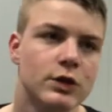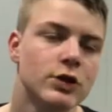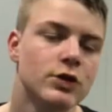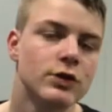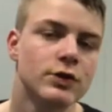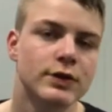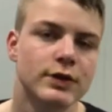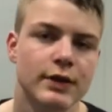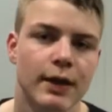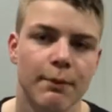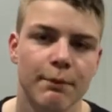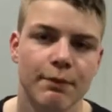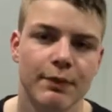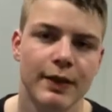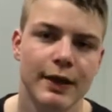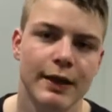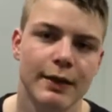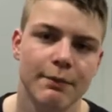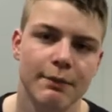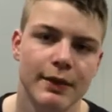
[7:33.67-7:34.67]
do
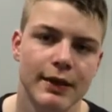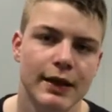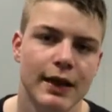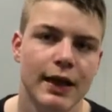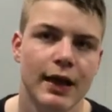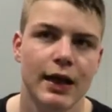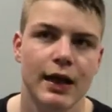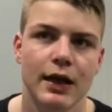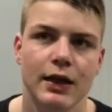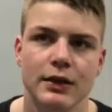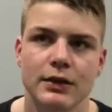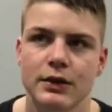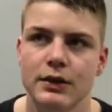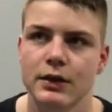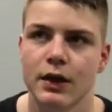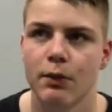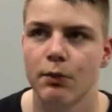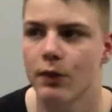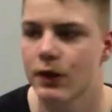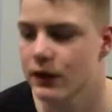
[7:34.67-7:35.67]
something because
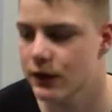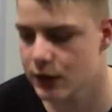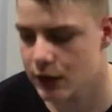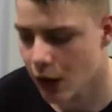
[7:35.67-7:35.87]
someone